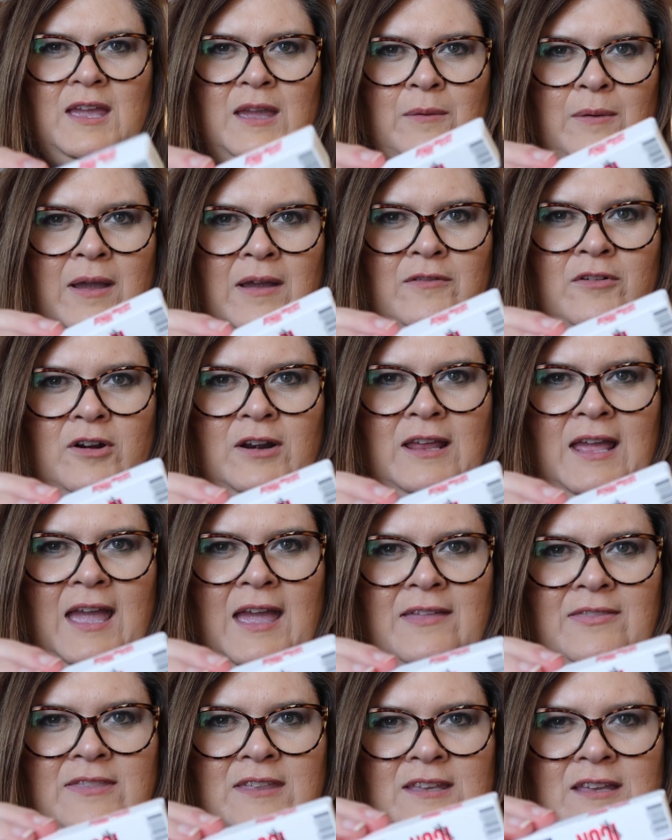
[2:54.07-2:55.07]
anyway, I already
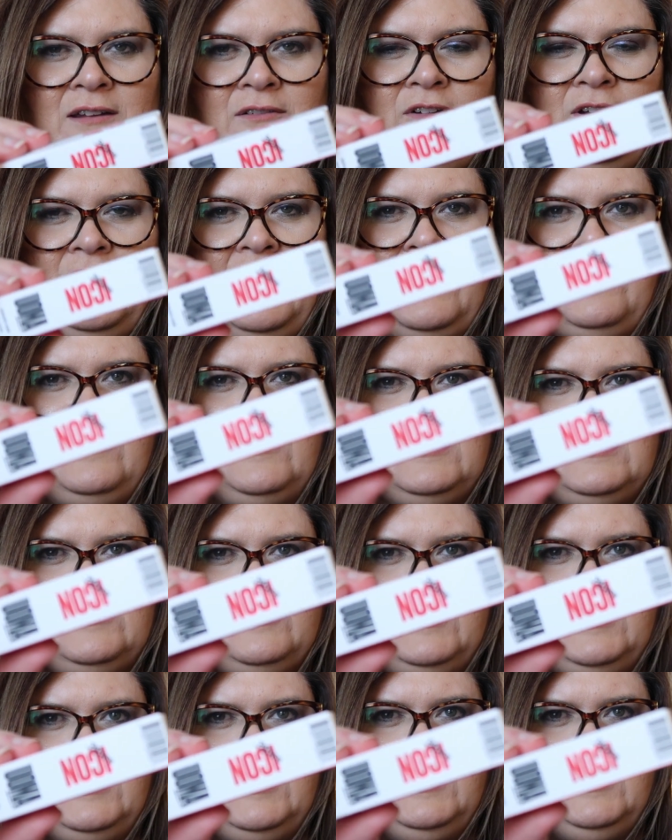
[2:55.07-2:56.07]
got
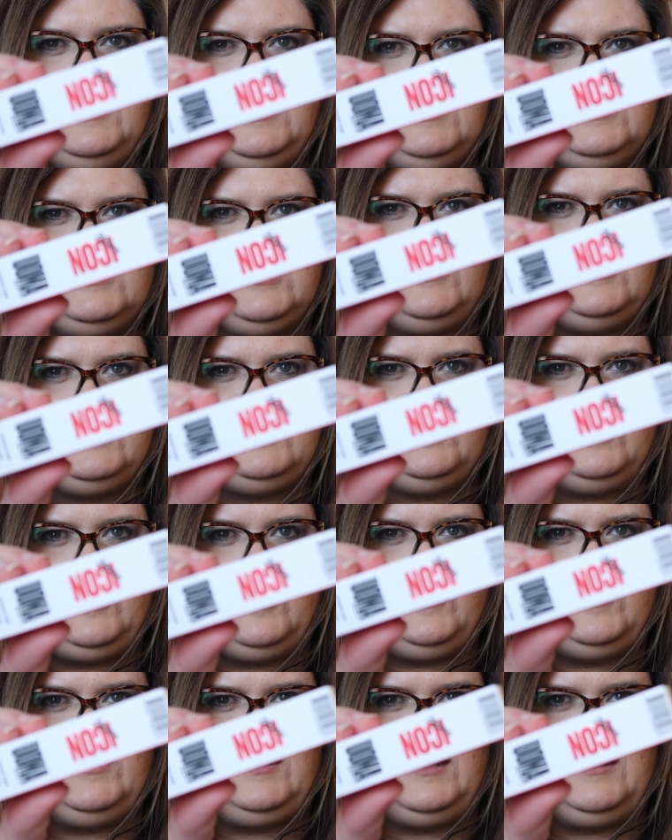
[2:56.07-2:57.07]
this one, so this will
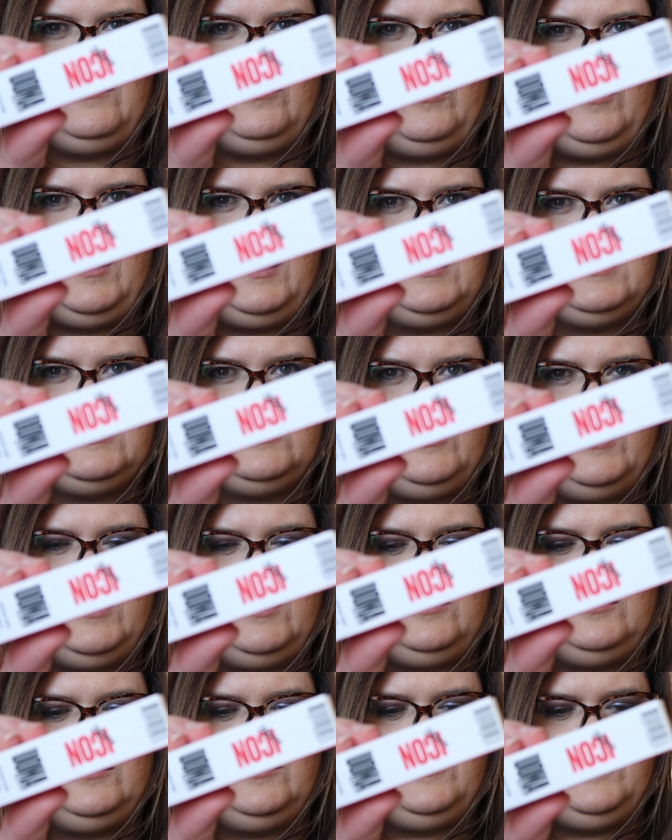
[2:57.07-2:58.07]
go in the giveaway as
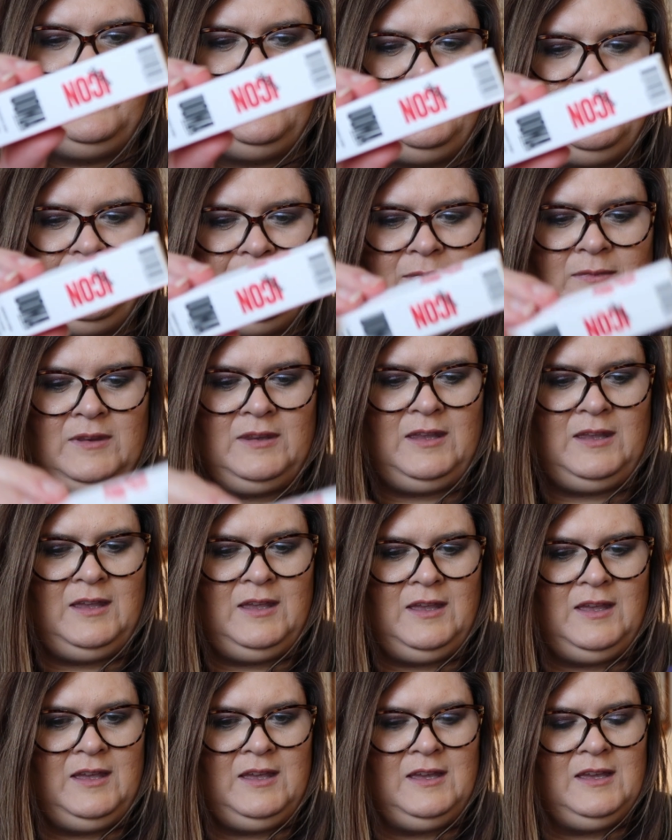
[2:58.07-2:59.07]
well.
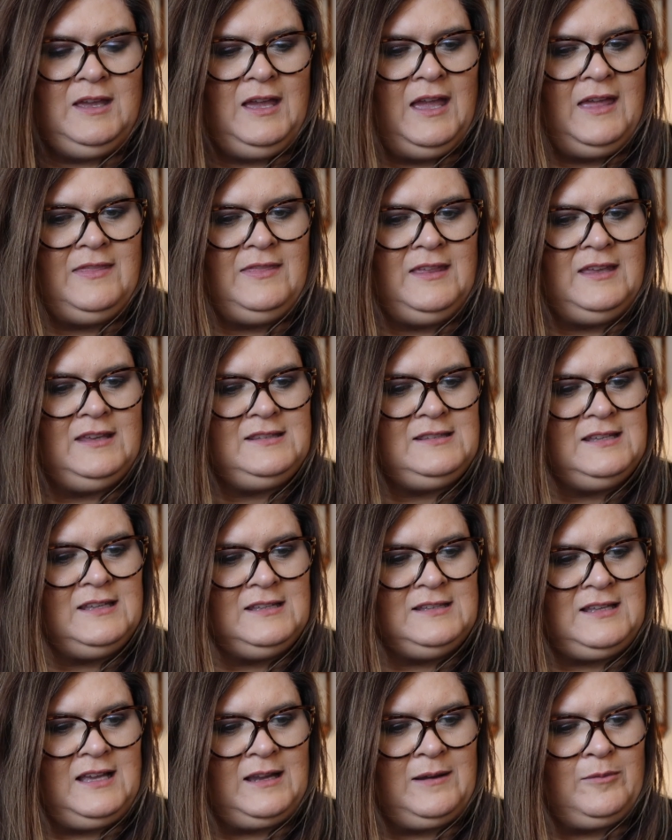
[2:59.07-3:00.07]
And this
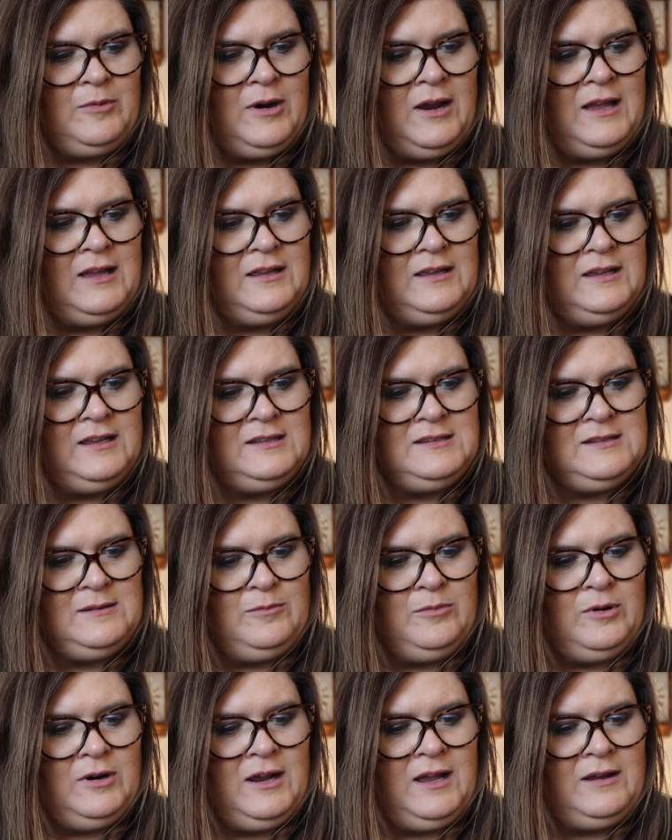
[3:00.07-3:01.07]
is like a bright
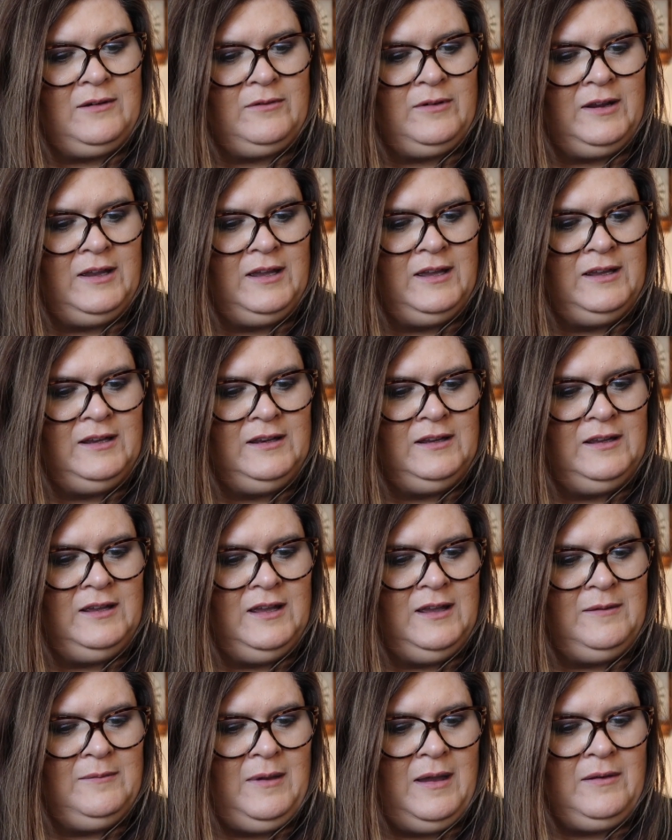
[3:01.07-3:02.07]

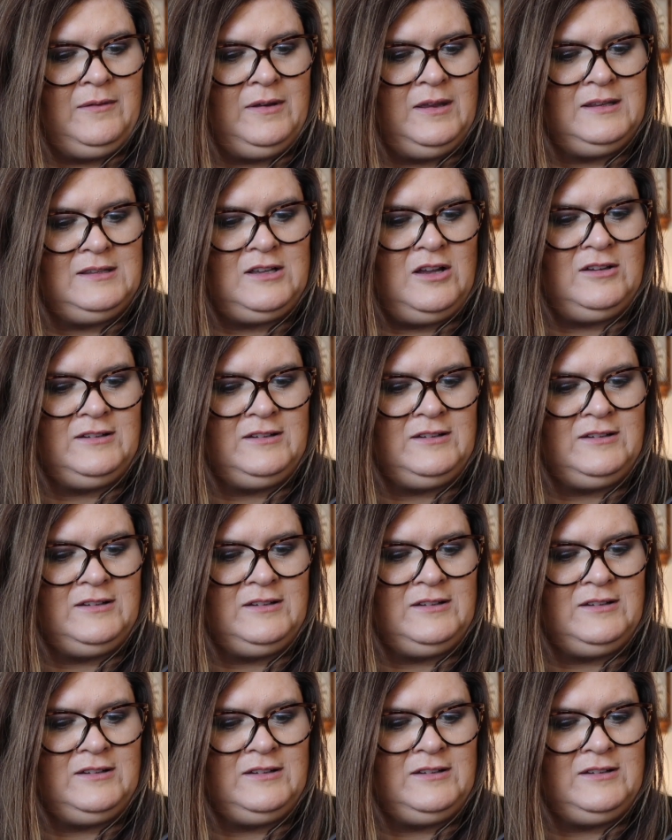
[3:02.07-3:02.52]
red. It's